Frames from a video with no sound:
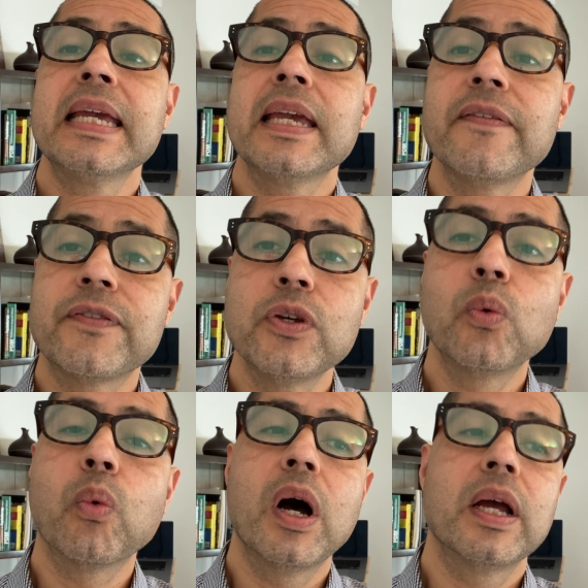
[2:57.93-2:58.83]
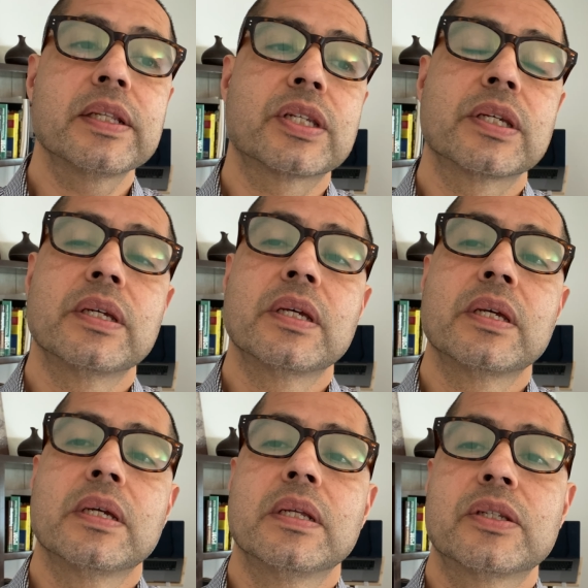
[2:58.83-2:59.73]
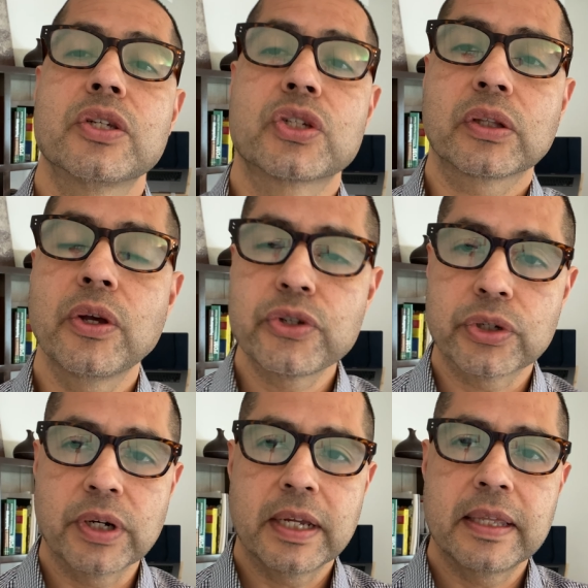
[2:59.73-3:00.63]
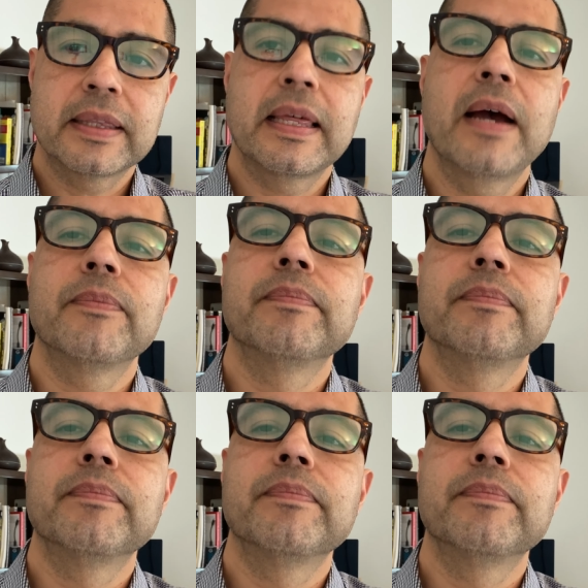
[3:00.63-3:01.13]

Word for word: if you want disclosure. That